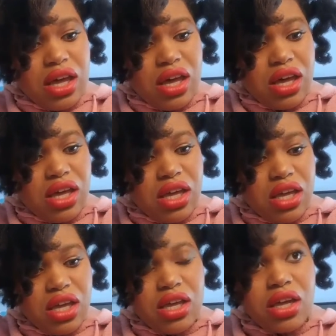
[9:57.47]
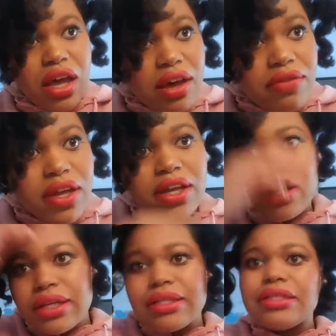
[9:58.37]
I have
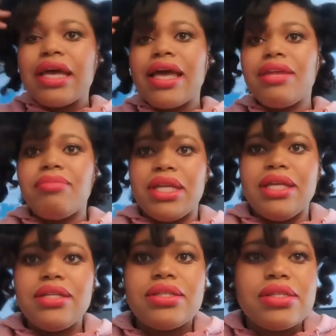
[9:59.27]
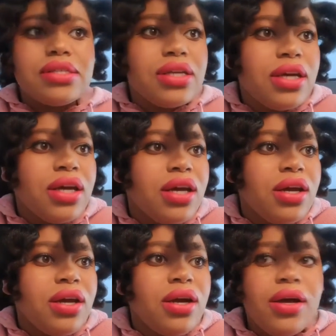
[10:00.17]
like 10 minutes.
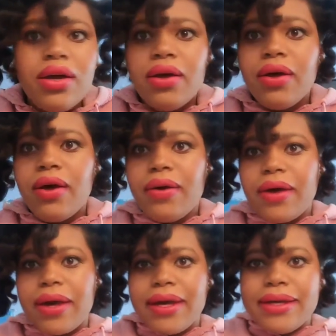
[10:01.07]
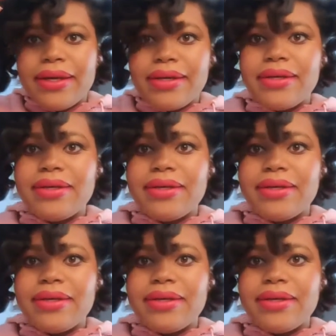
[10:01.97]
Okay,